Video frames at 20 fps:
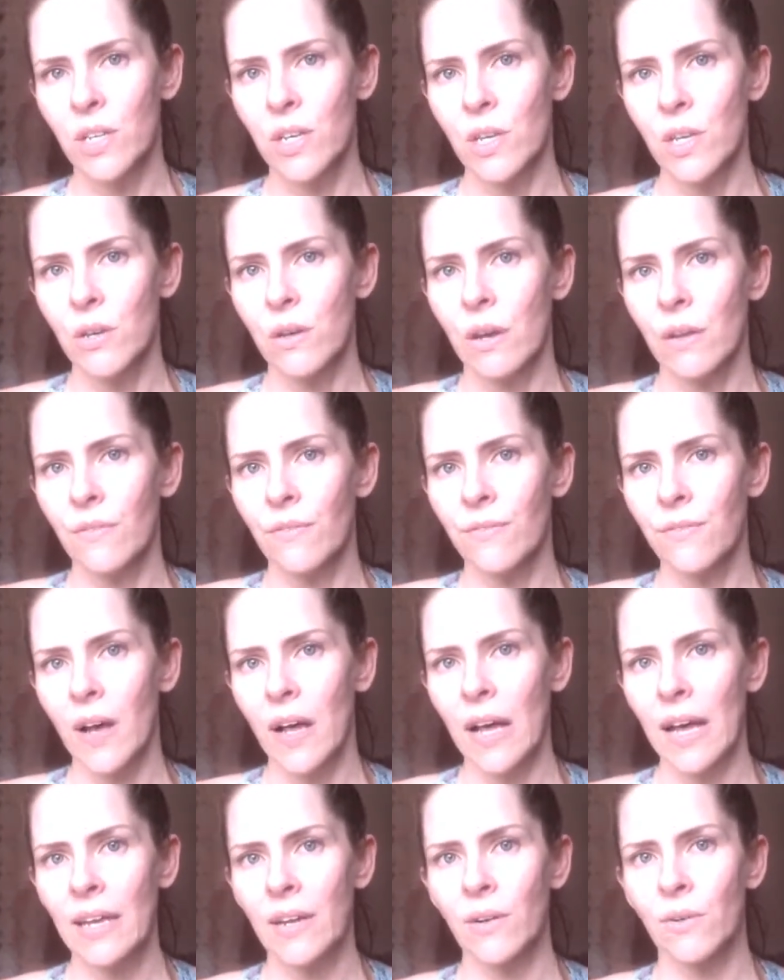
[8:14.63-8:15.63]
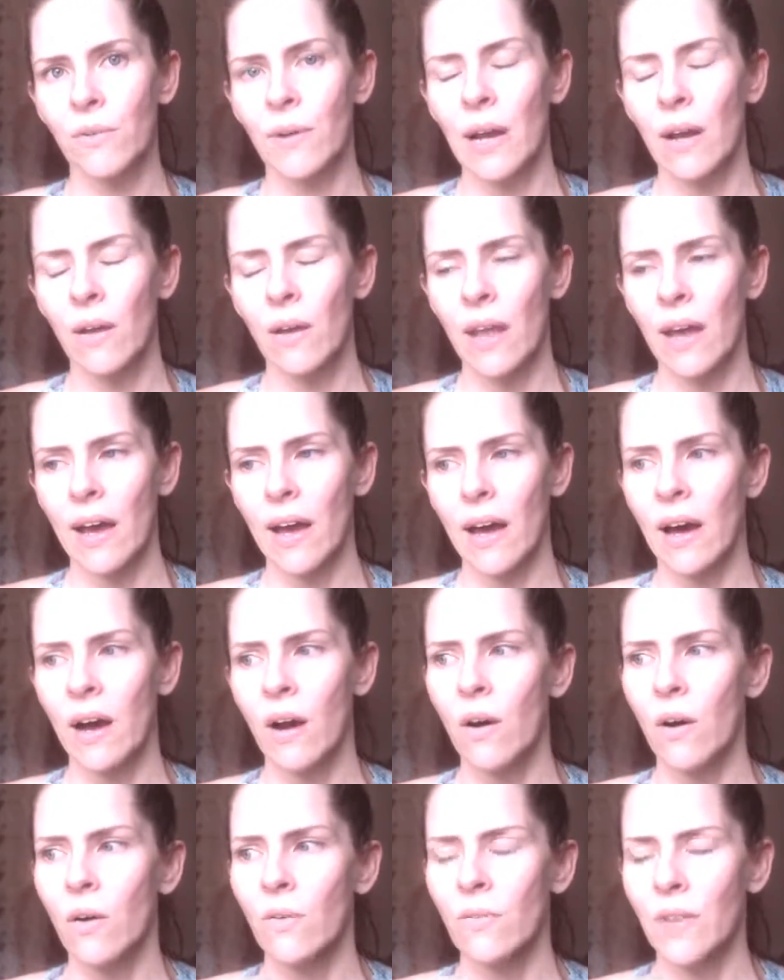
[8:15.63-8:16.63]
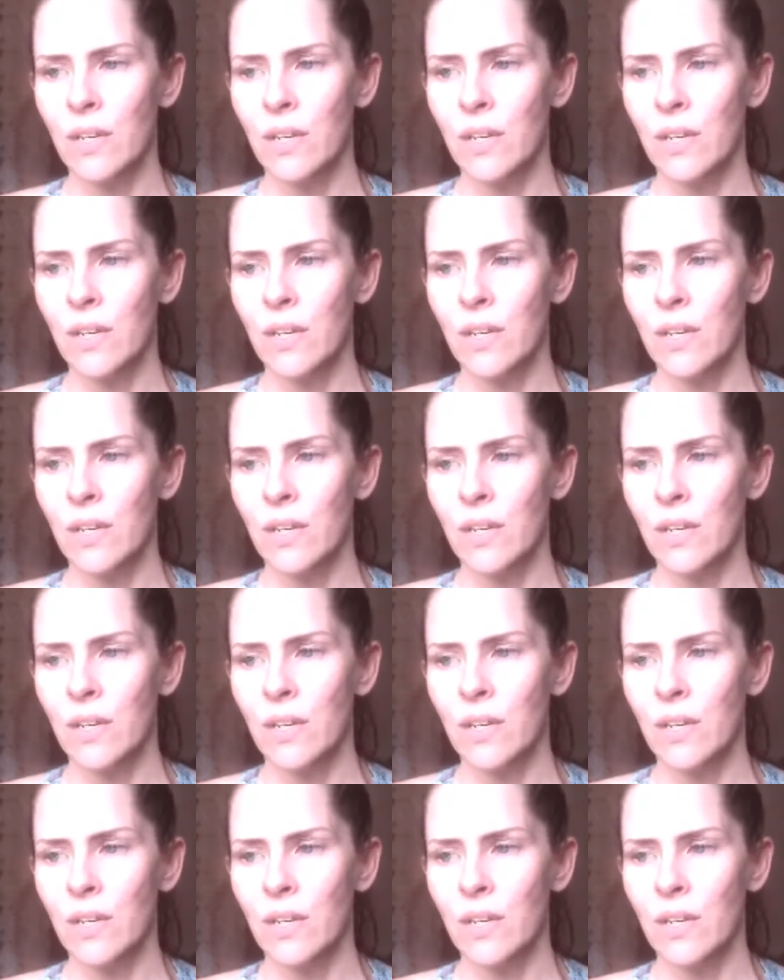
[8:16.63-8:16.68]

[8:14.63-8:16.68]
that you can find around how